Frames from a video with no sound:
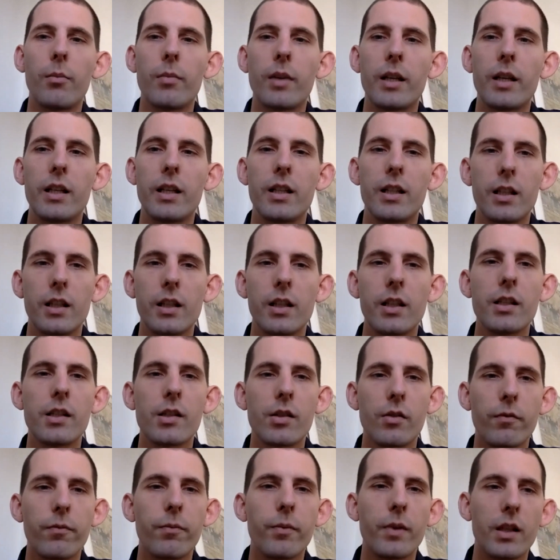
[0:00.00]

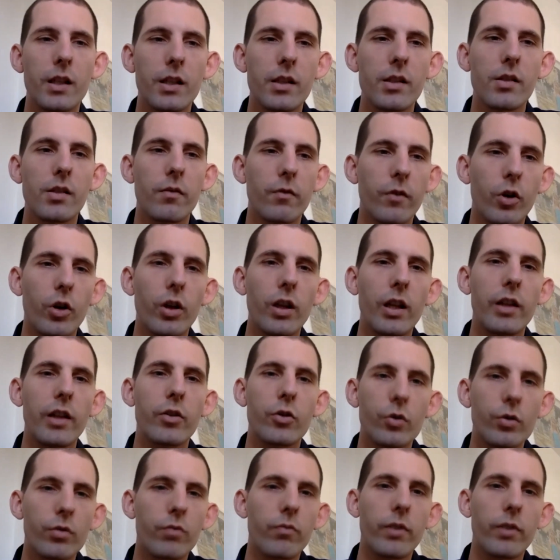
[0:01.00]
It is a very
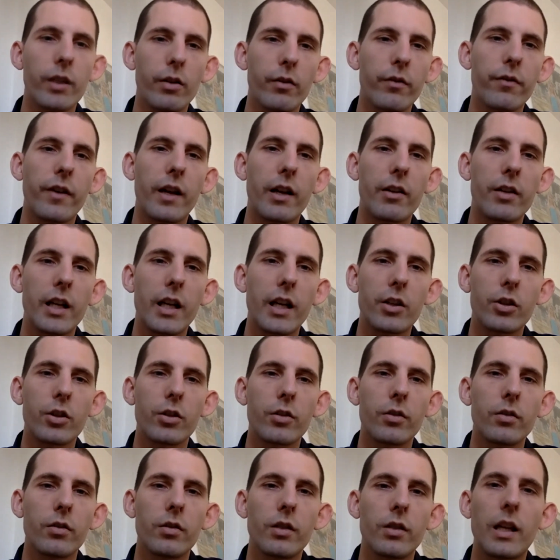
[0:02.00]
literal, real
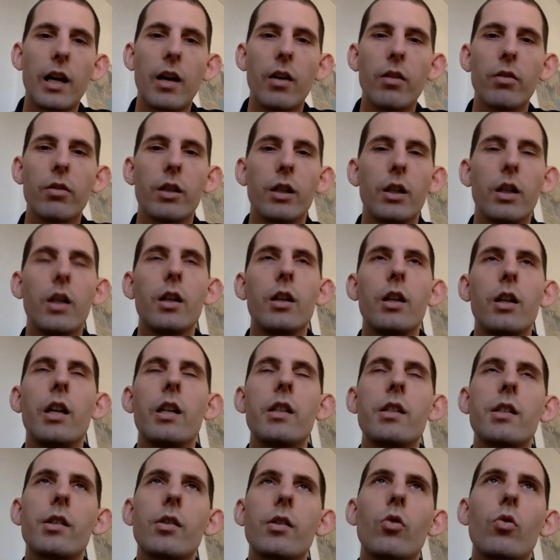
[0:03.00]
foundation. Now,
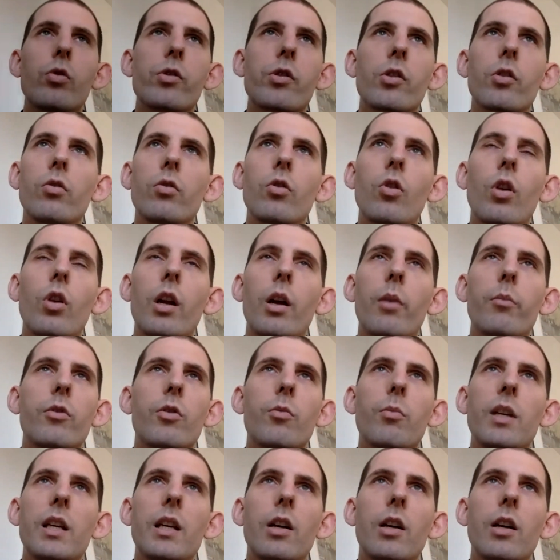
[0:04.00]
it's also not up to me